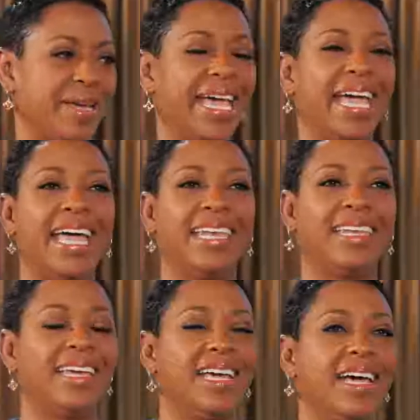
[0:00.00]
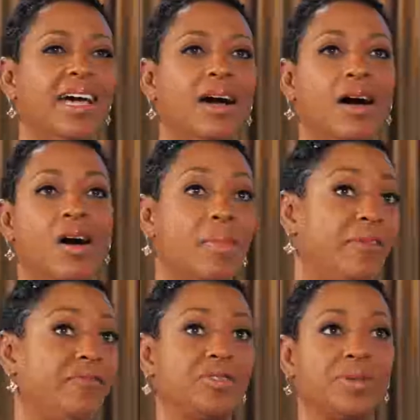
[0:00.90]
And all my
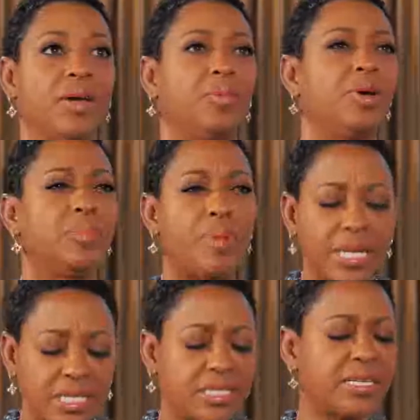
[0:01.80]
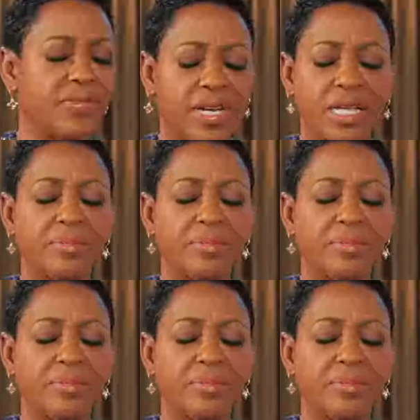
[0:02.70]
friends were like, we're going to practice at 7 o'clock.